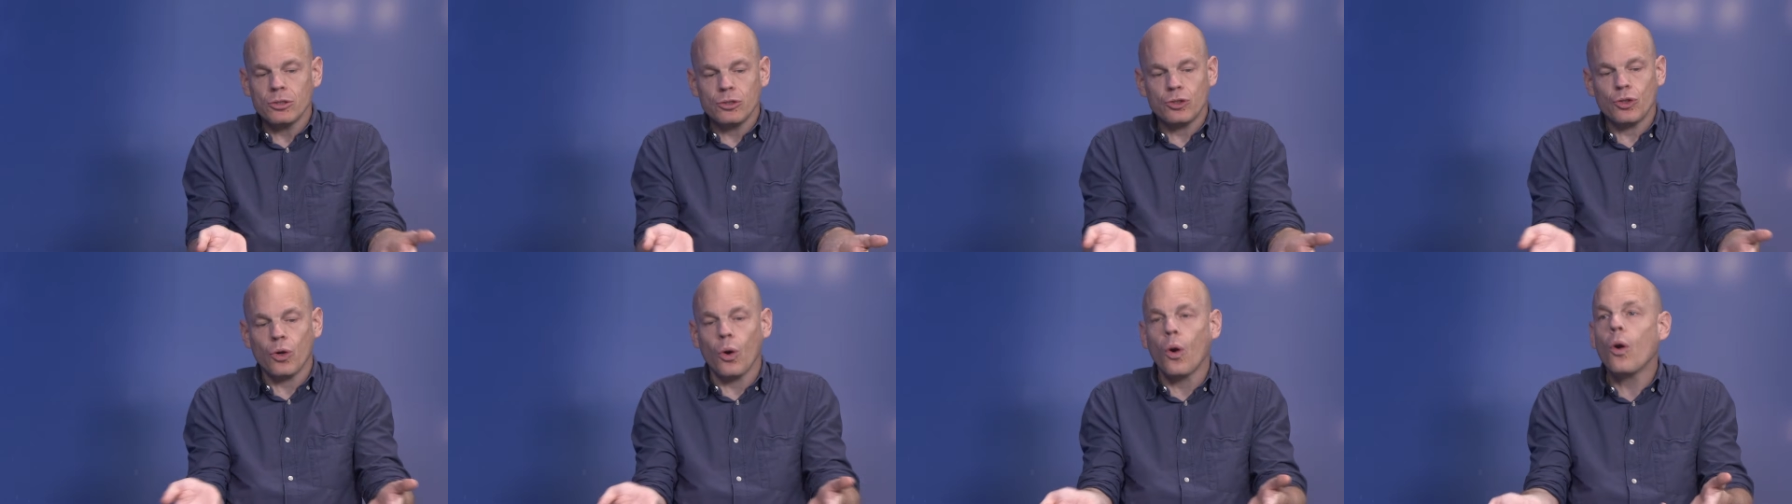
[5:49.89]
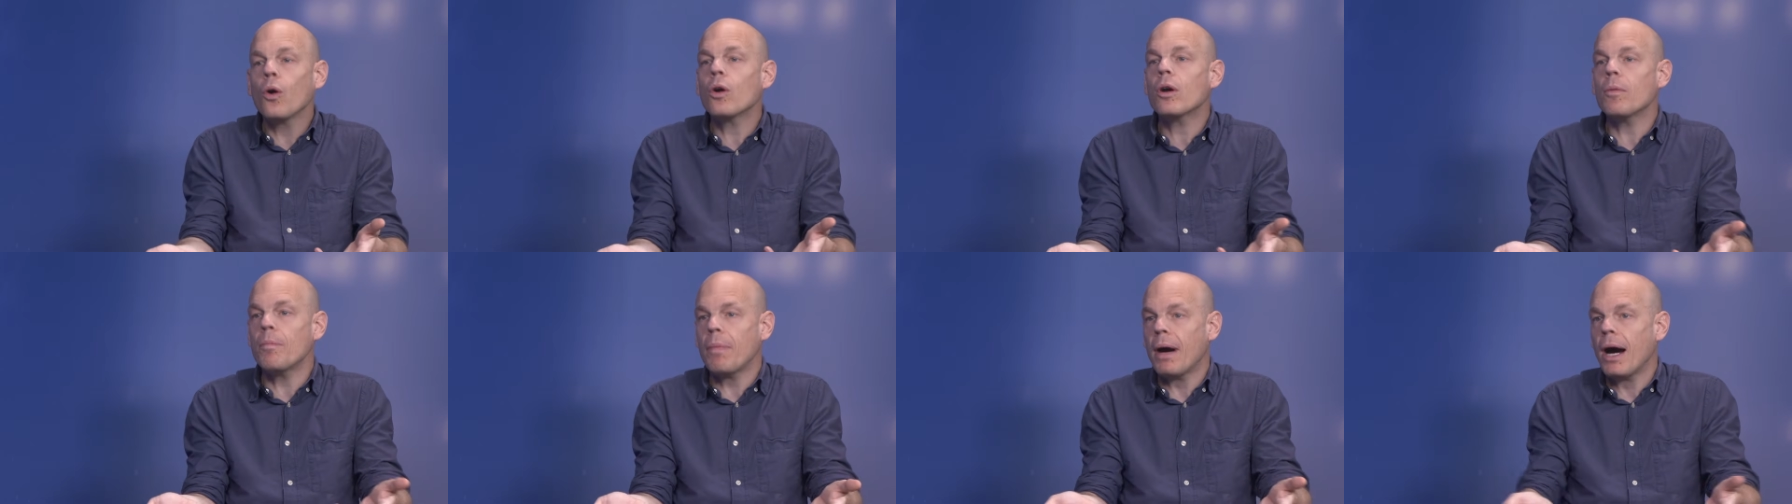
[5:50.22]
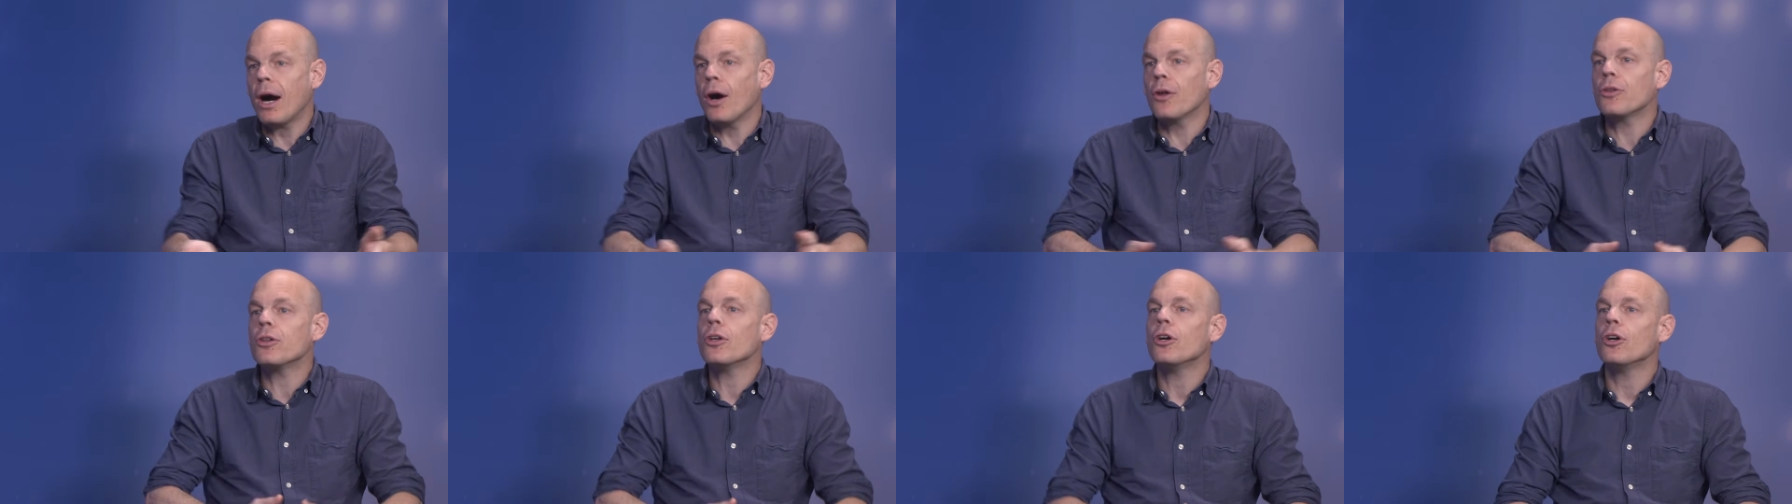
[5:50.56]
talk
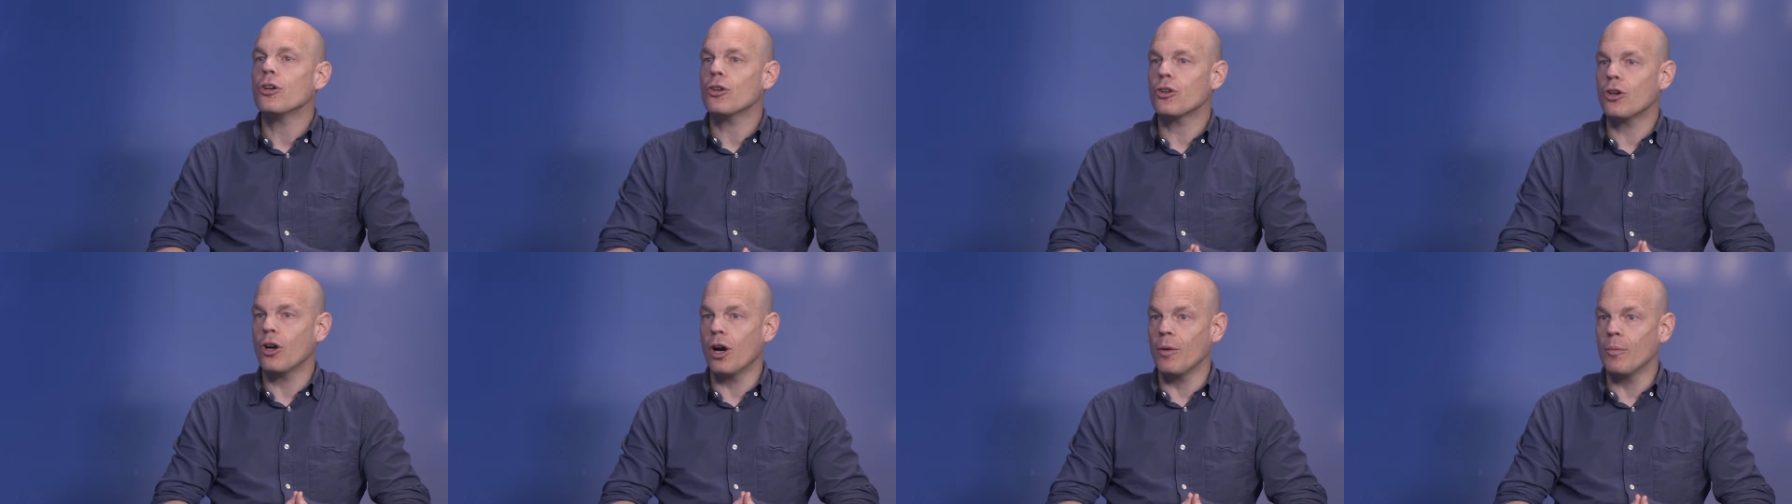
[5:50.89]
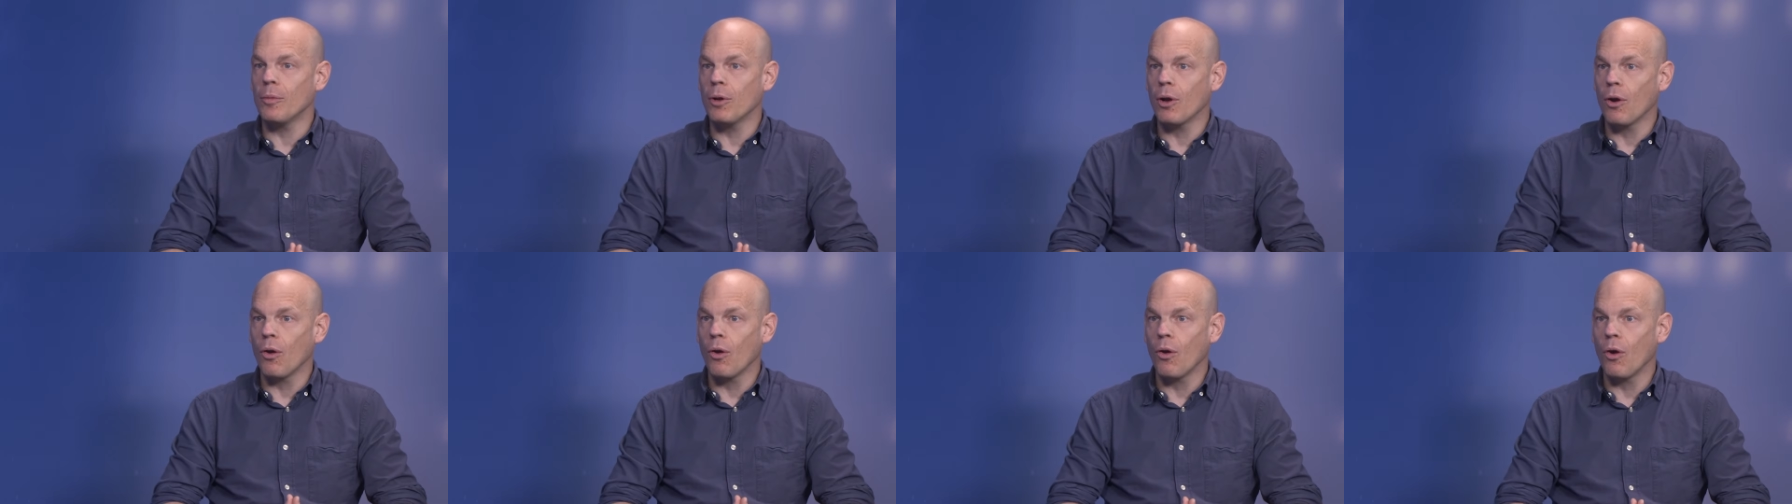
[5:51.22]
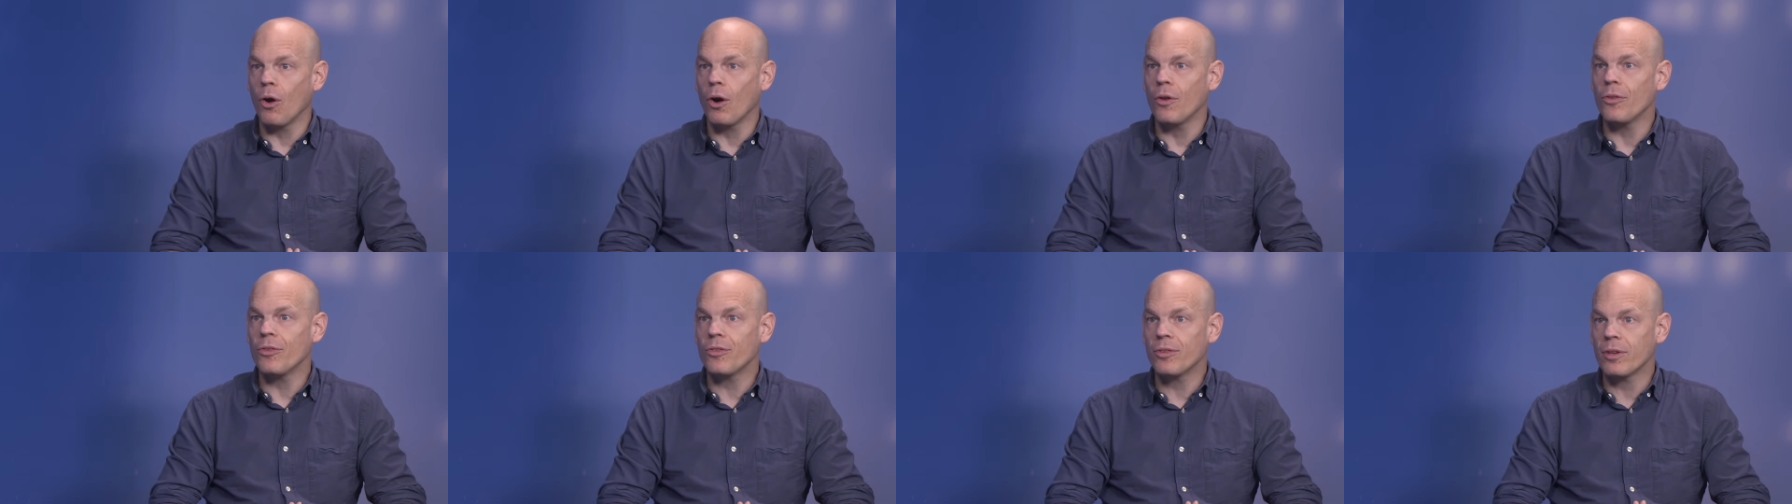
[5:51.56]
about common
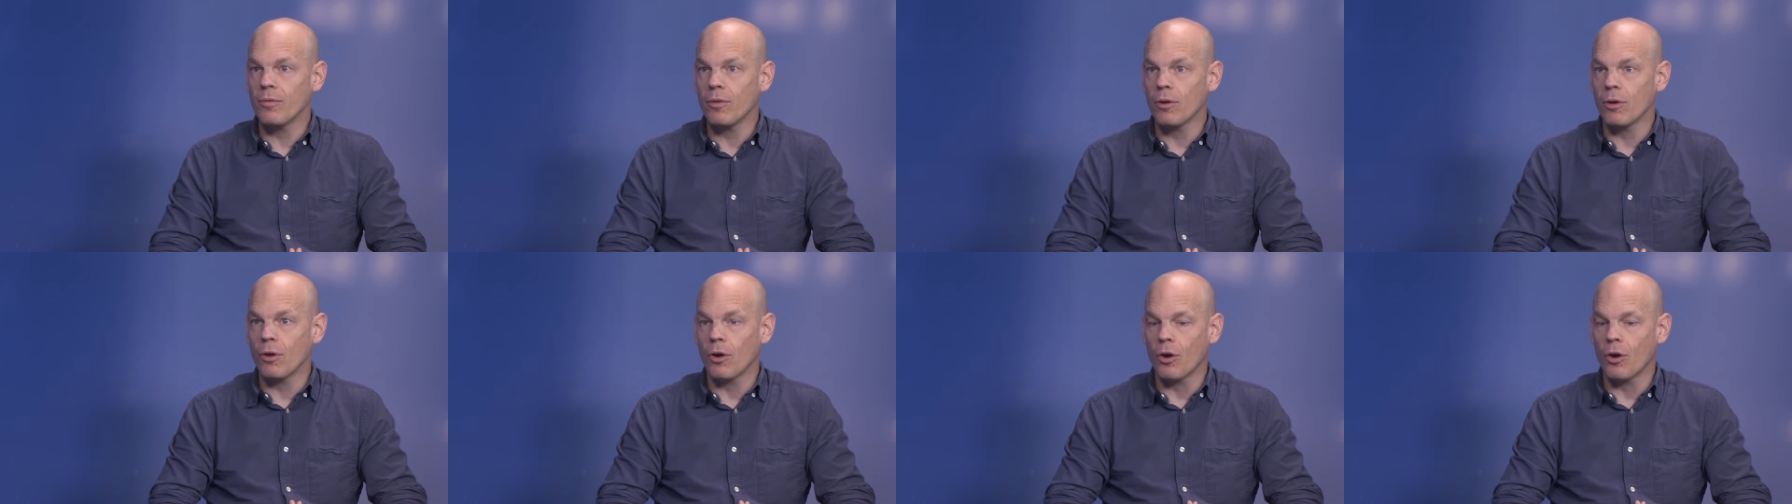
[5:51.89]
law and civil